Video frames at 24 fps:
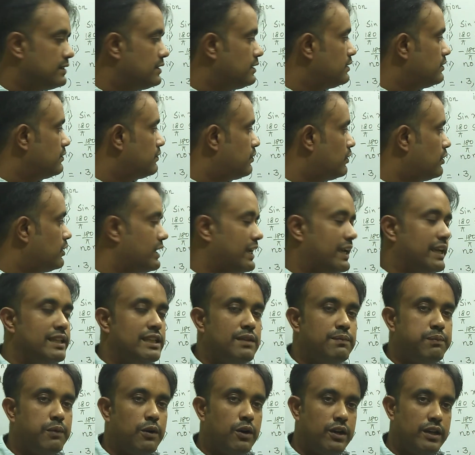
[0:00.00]
for
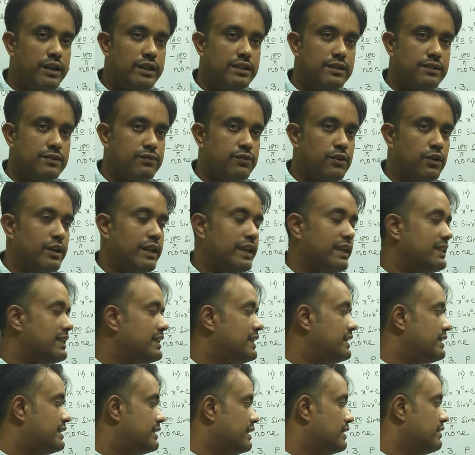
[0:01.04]
any point, for
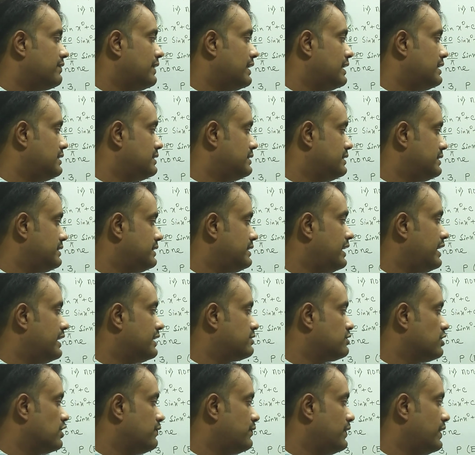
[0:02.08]
any interval
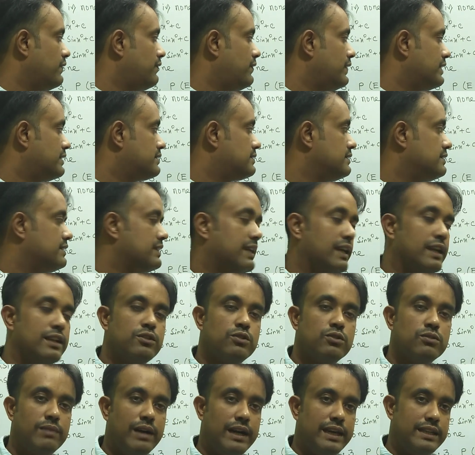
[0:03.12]
ddx of fx is equal
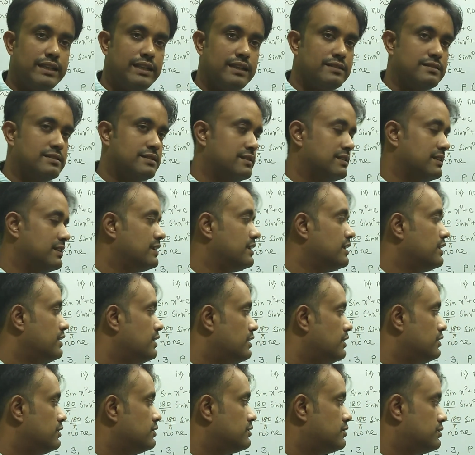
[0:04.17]
to minus 3.
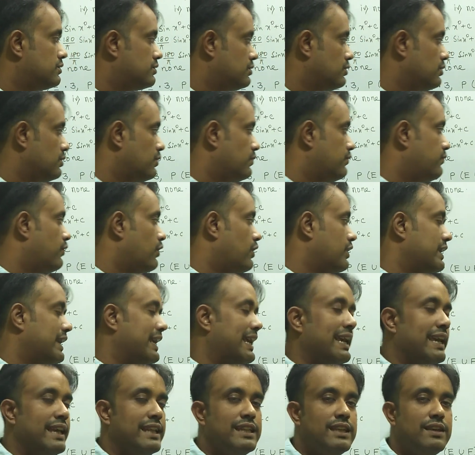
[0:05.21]
So for
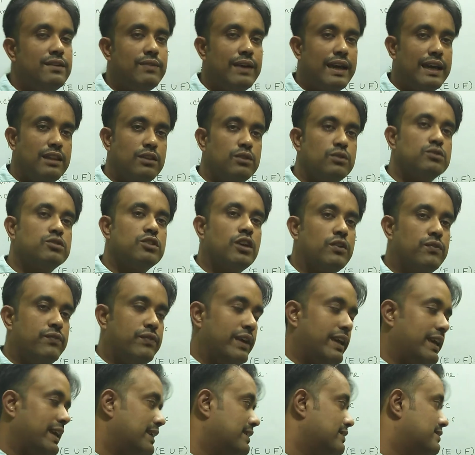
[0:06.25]
any values of
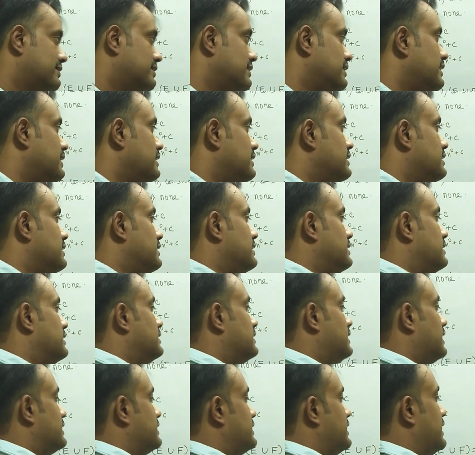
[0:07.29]
x,
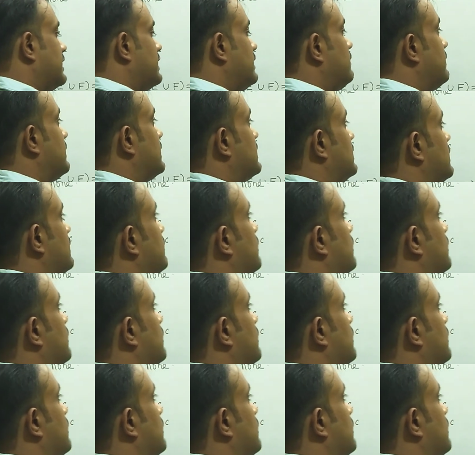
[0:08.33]
the derivative